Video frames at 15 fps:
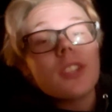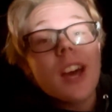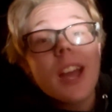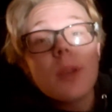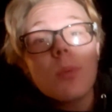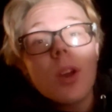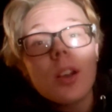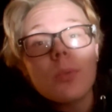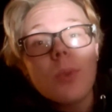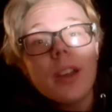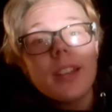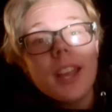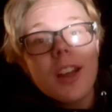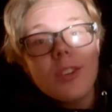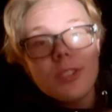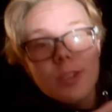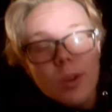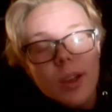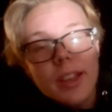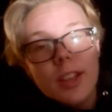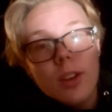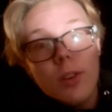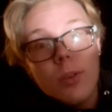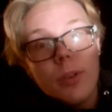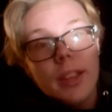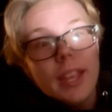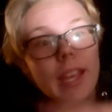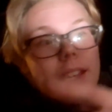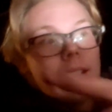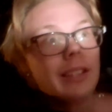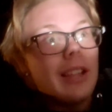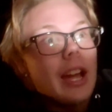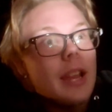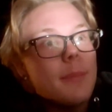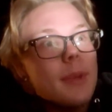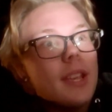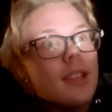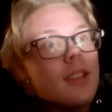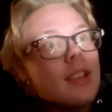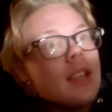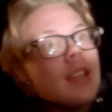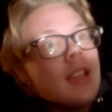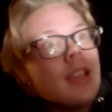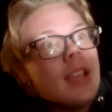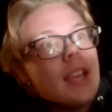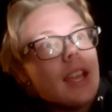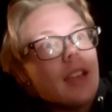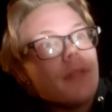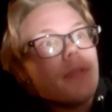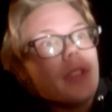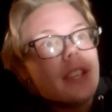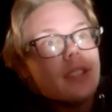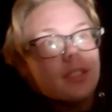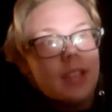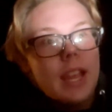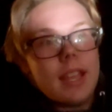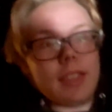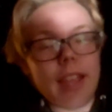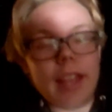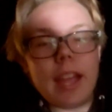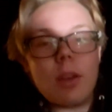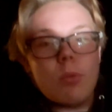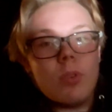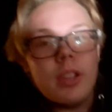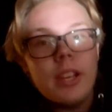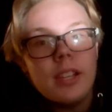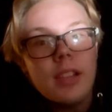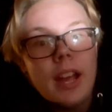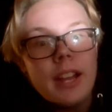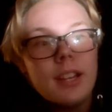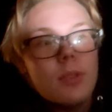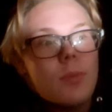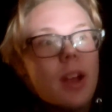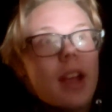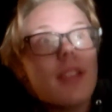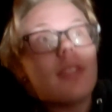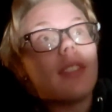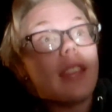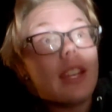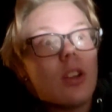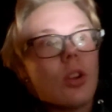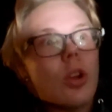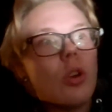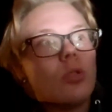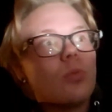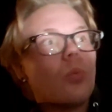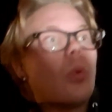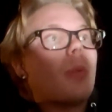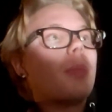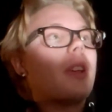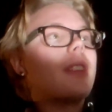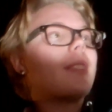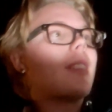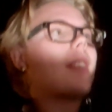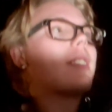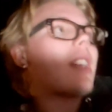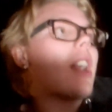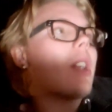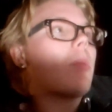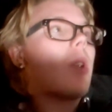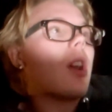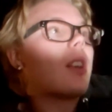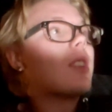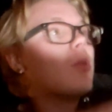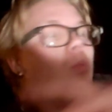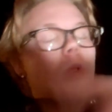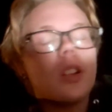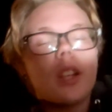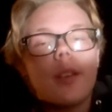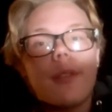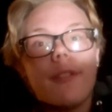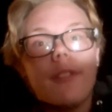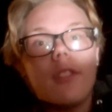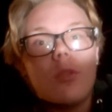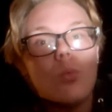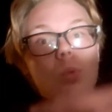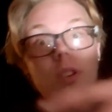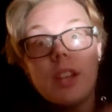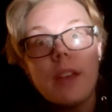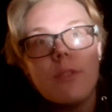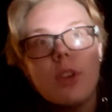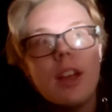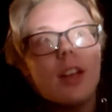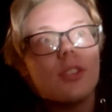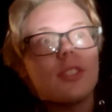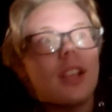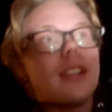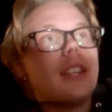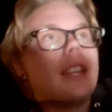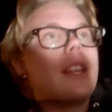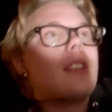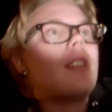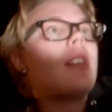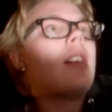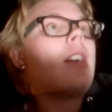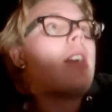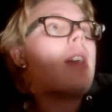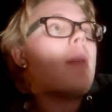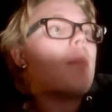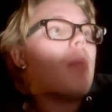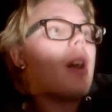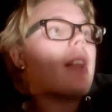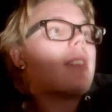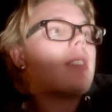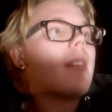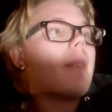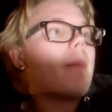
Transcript: tie rod right now until I go get an alignment. If they say they can't really align it right, then I'll go ahead and replace that tie rod and whatever else I need. But